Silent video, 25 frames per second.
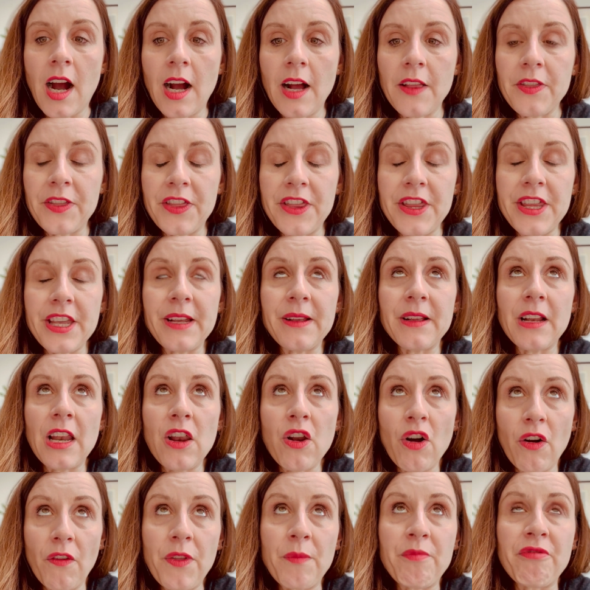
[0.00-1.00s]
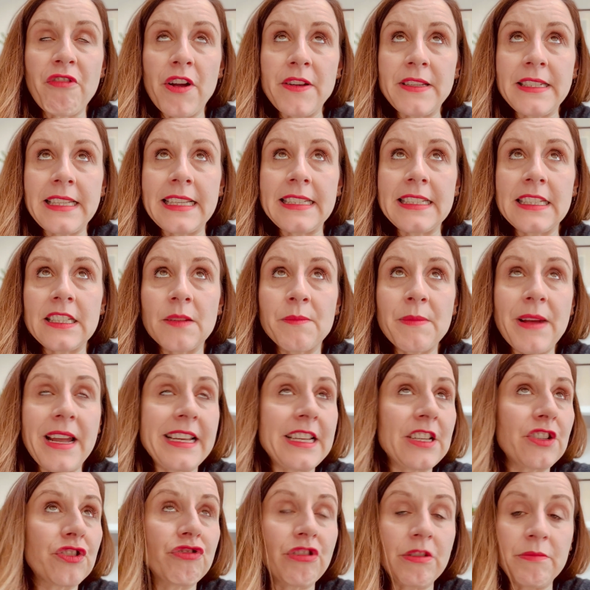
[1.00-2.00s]
the, a lot of the processes are made
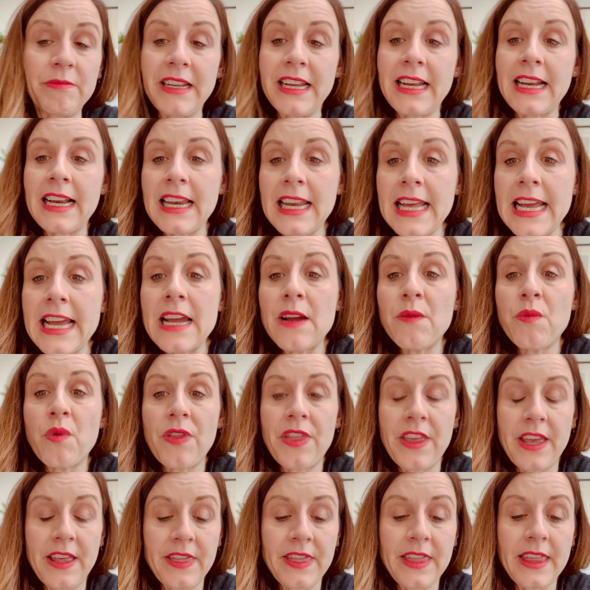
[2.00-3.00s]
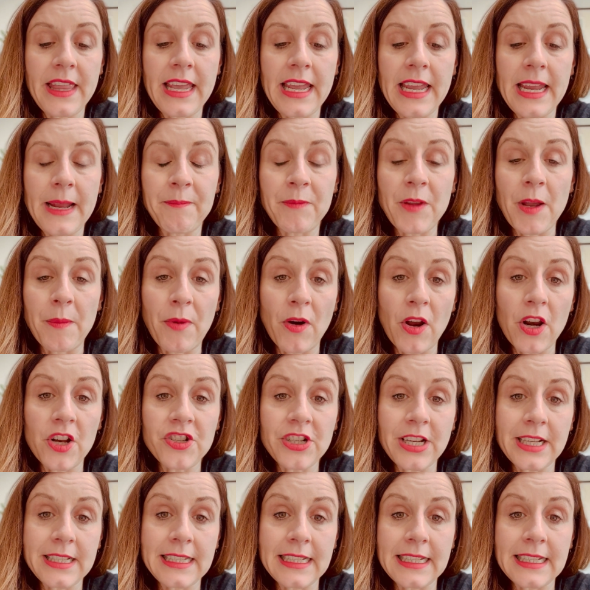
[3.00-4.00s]
extremely clear within the
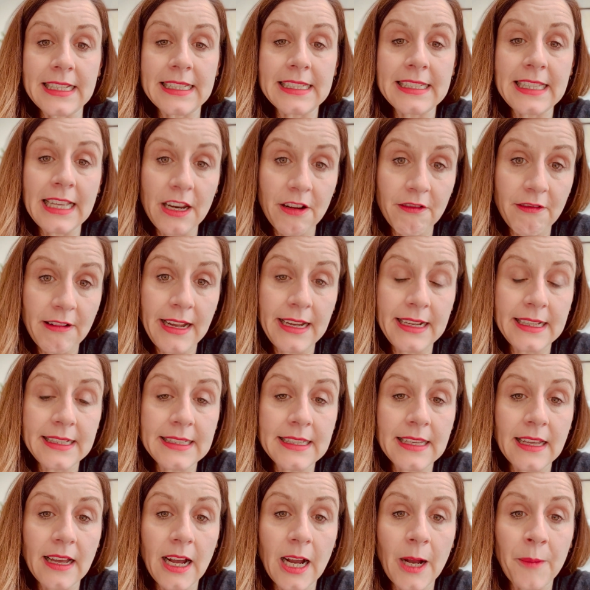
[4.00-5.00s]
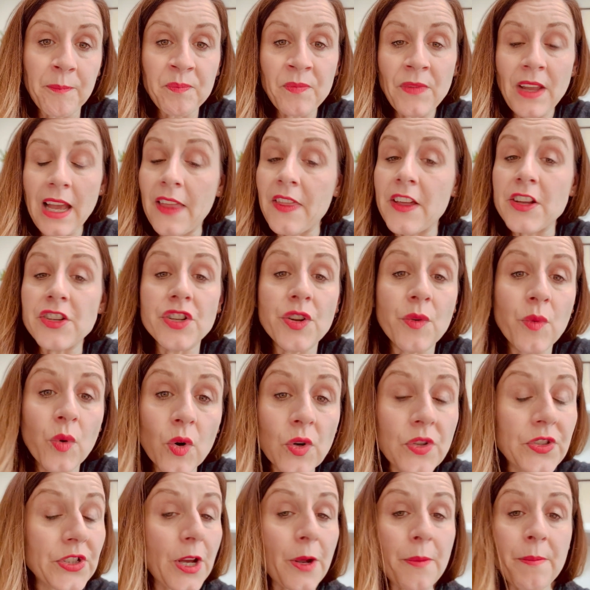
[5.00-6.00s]
apologetic accelerator and then you
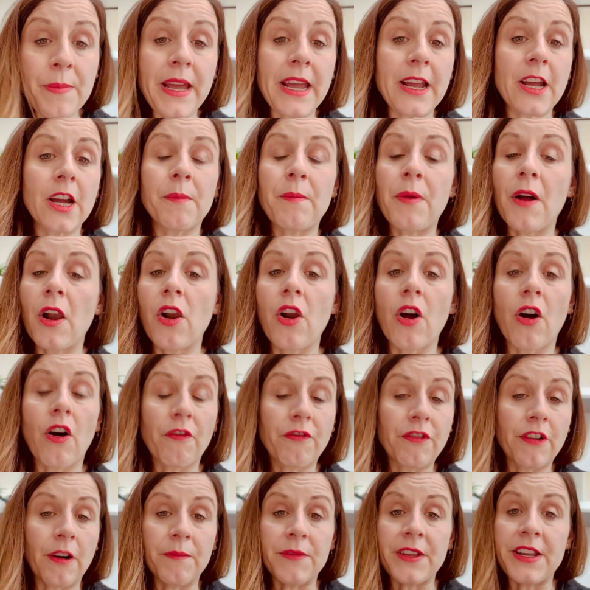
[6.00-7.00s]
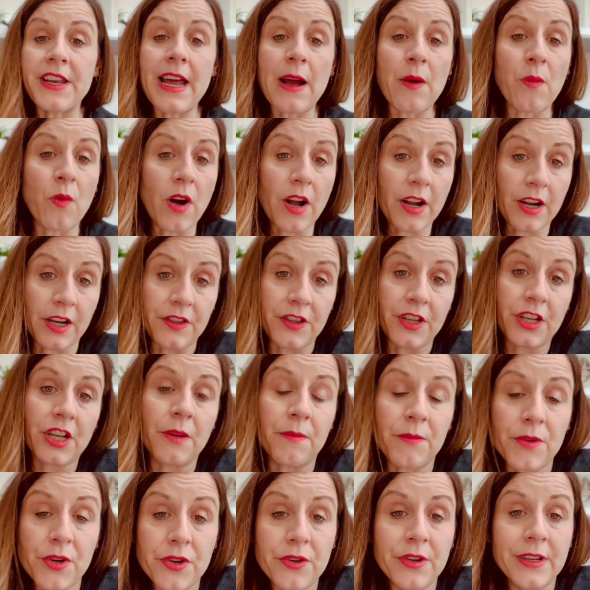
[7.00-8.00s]
also pick up a lot from the network and the
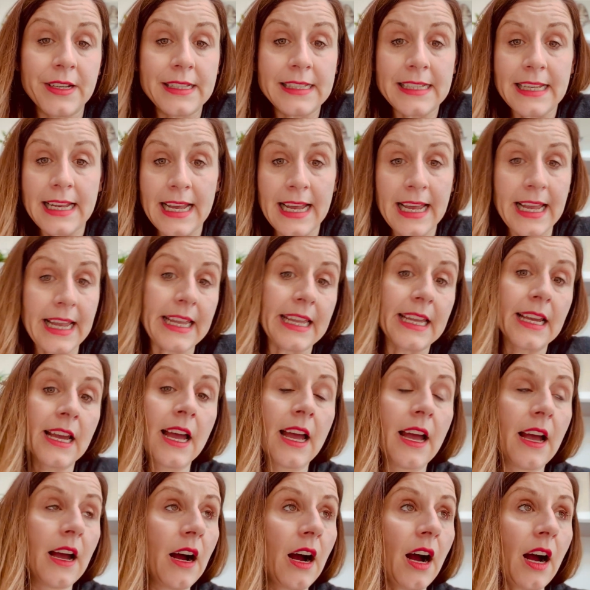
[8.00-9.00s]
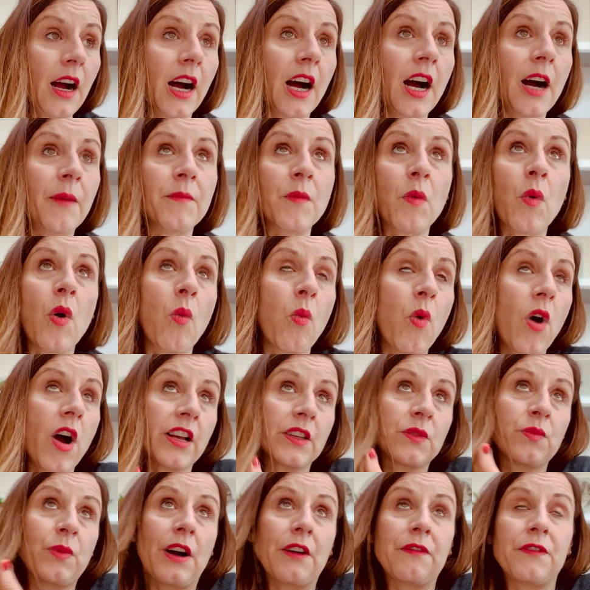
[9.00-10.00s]
community um, what
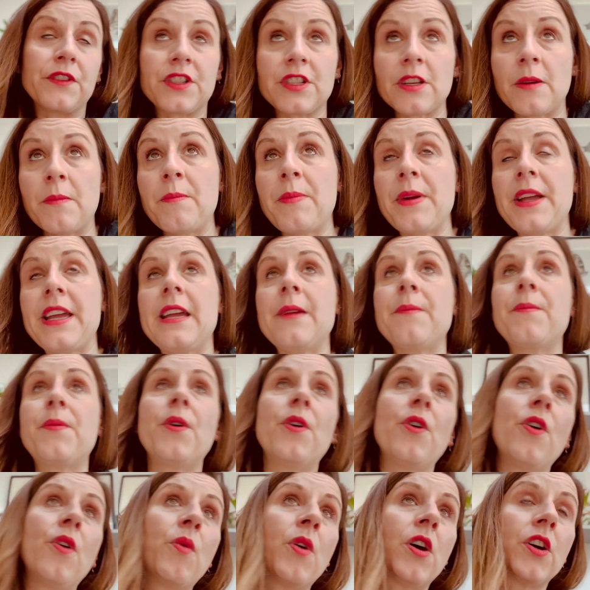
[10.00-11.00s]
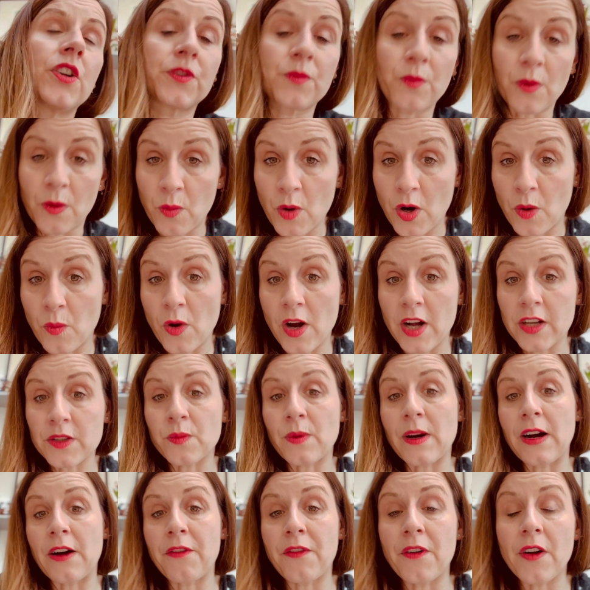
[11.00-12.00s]
works well for some people what, what, what works
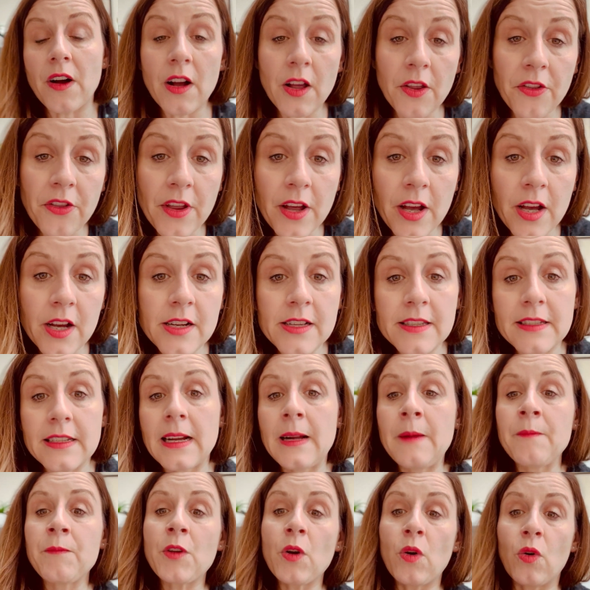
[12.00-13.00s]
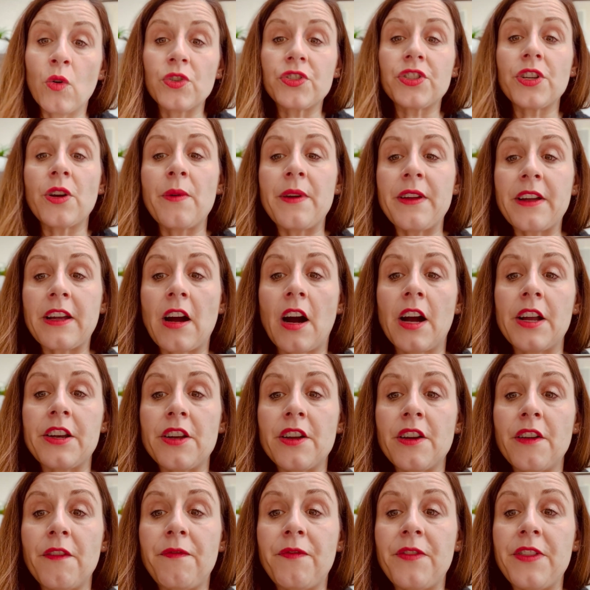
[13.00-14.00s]
well for others also it kind
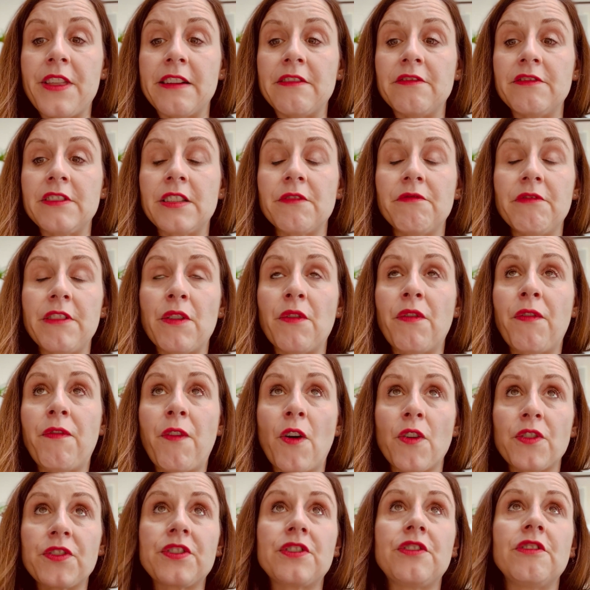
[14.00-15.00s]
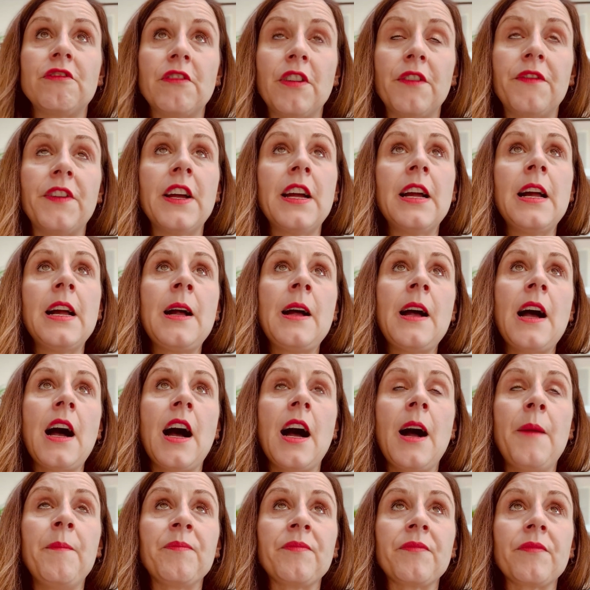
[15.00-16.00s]
of there is a real foster of
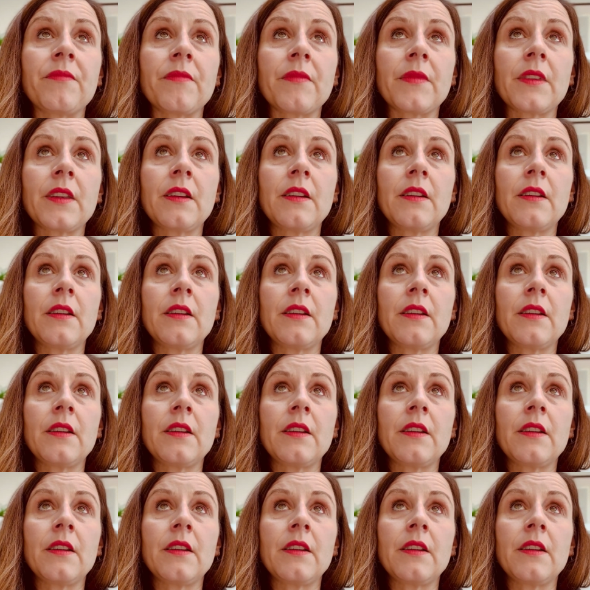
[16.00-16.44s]
um,